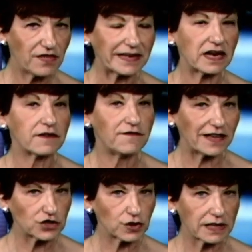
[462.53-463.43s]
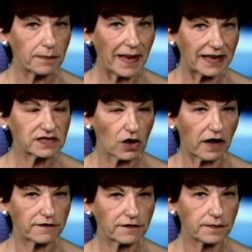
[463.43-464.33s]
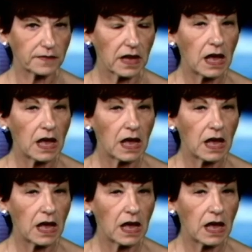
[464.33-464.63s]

that it eventually pays off.